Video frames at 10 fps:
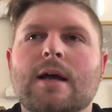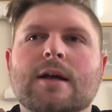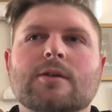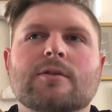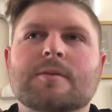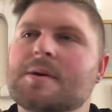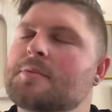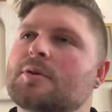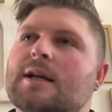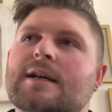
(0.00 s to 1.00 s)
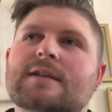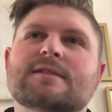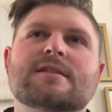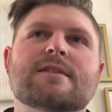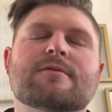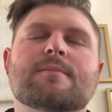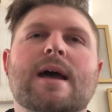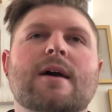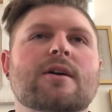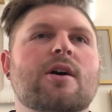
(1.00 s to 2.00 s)
including people like Stephen
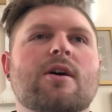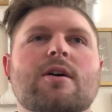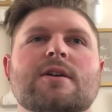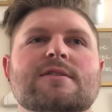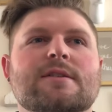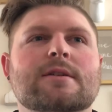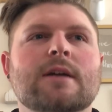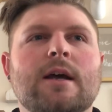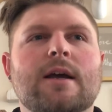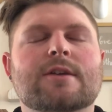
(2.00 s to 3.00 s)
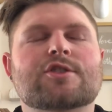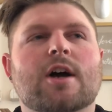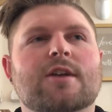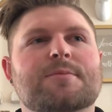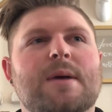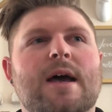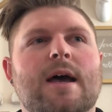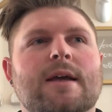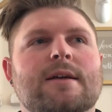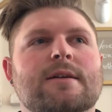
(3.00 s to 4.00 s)
Bancars and Josh
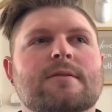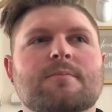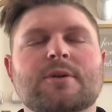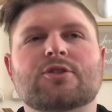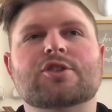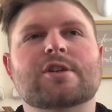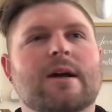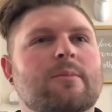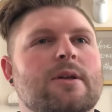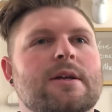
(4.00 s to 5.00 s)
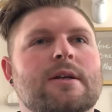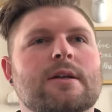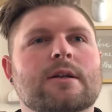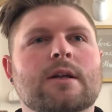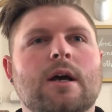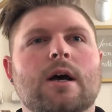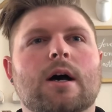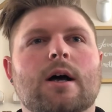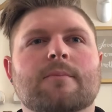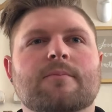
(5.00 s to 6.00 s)
Peck and Bill Schneblin
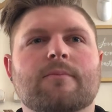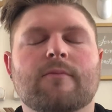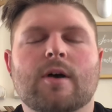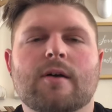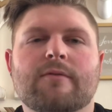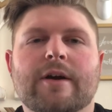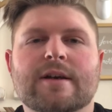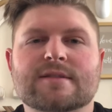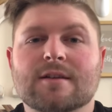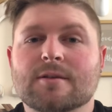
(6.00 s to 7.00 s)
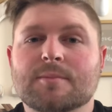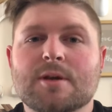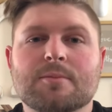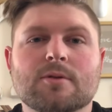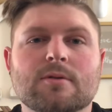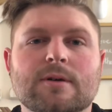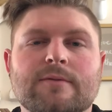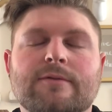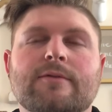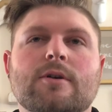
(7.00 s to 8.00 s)
and various other people
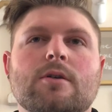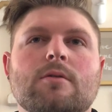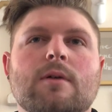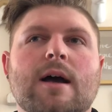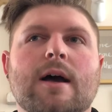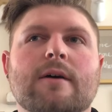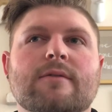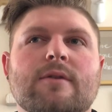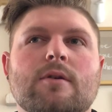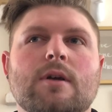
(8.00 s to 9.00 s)
who have